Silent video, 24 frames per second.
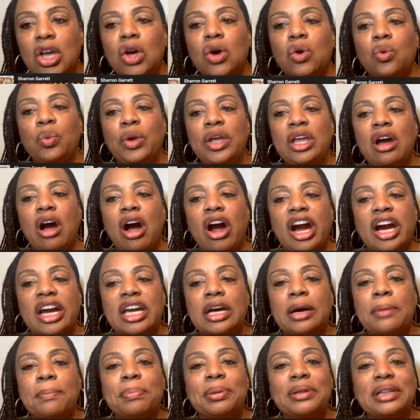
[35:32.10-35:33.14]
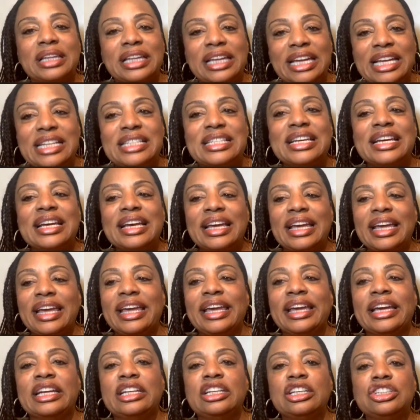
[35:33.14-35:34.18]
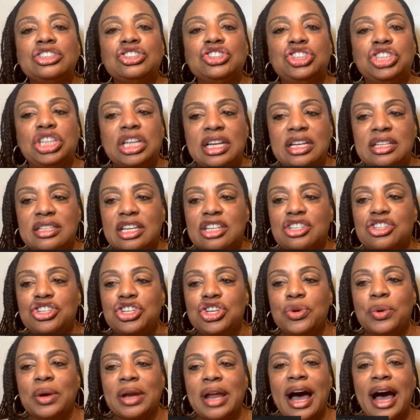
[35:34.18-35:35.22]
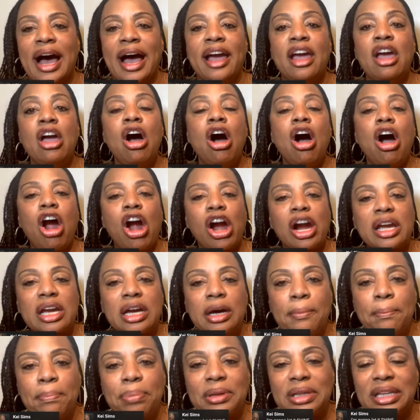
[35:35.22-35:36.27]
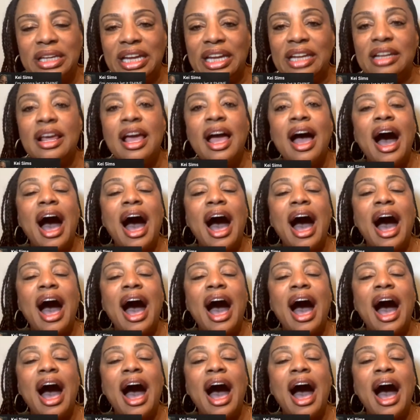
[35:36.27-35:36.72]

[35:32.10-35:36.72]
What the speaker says: We are complete in Jesus. You and I are complete.